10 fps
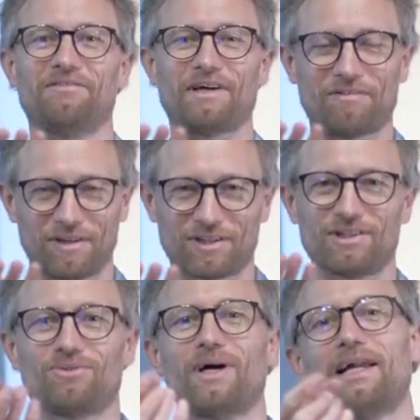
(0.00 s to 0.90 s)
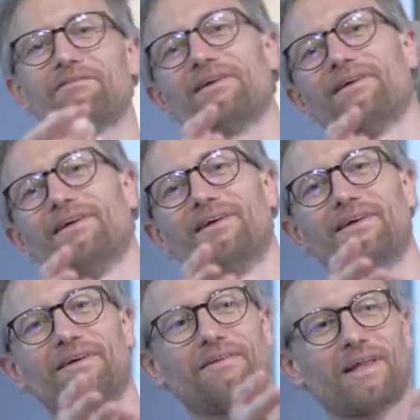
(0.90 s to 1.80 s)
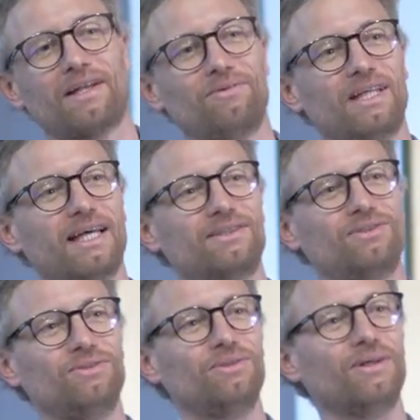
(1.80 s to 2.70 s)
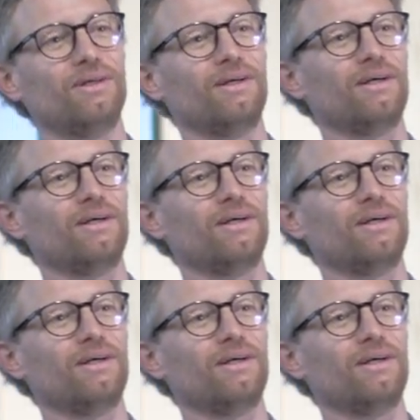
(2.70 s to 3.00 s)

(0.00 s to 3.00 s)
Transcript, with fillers: 512, then we get to